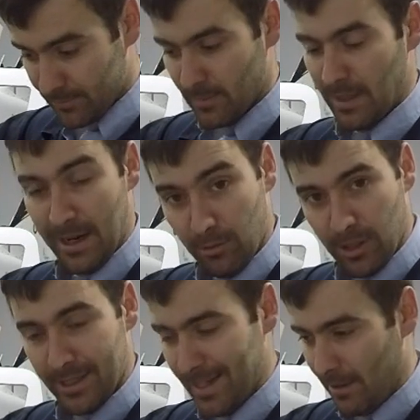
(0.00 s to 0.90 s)
Now,
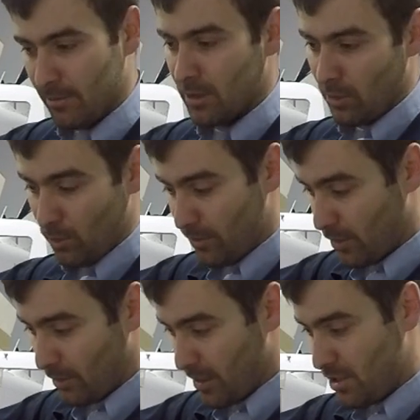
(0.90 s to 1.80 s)
again, with
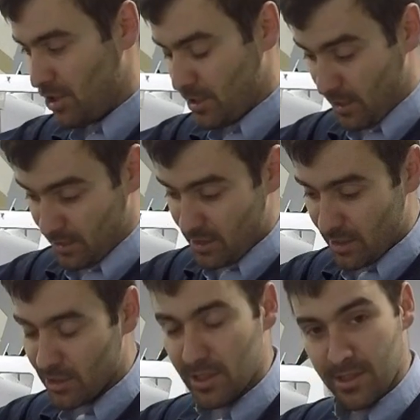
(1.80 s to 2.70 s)
our
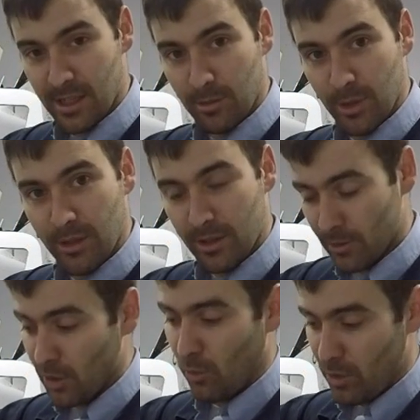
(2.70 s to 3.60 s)
EGT-CHT setup in here,
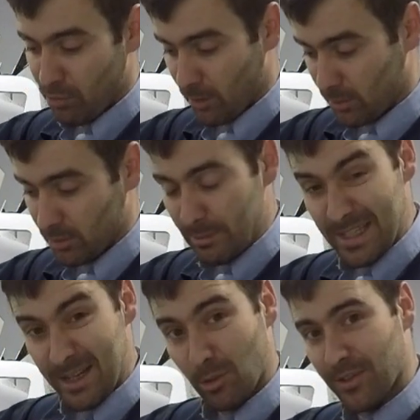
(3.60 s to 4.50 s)
we'd probably be
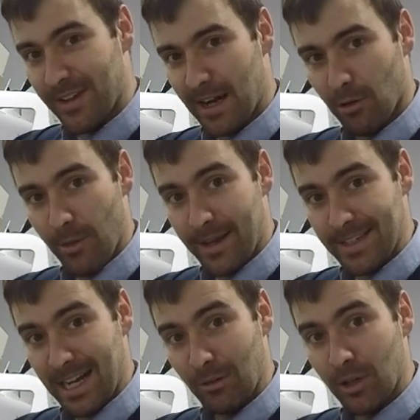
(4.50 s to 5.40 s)
able to narrow that
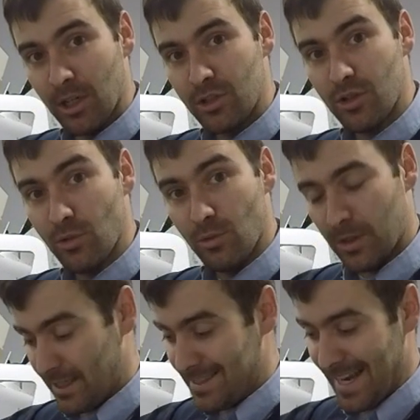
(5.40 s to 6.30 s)
down to
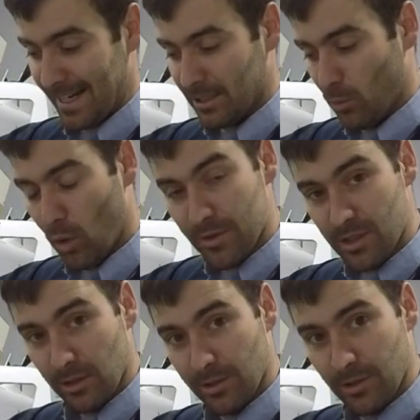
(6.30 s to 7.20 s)
exactly what
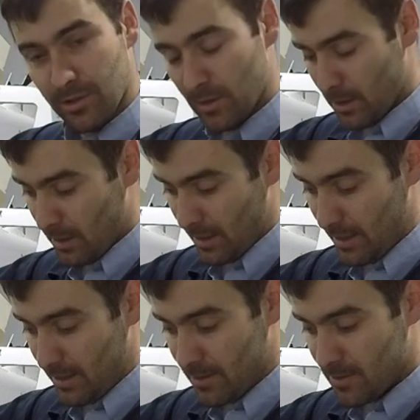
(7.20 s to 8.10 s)
cylinders it
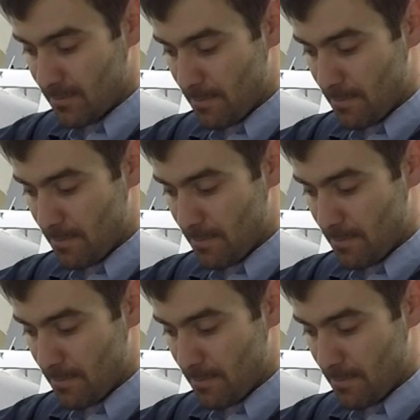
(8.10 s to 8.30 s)
is.